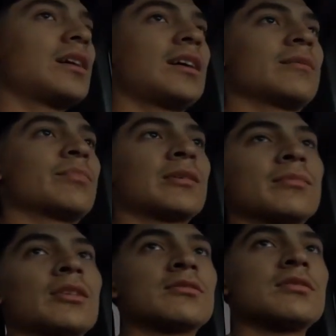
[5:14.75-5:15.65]
and pick
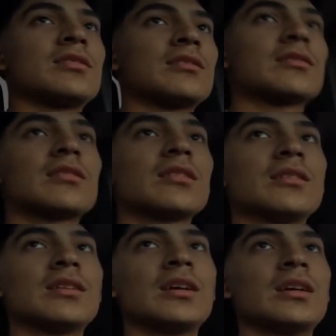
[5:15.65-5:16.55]
up the O2 sensor
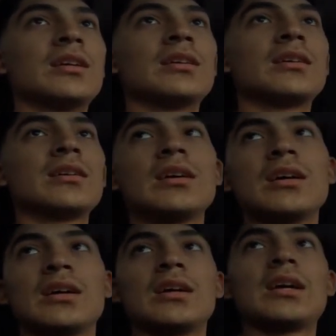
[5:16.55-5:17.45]
and then
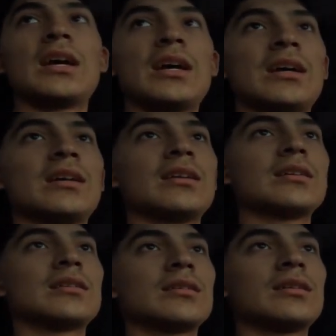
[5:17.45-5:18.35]
head head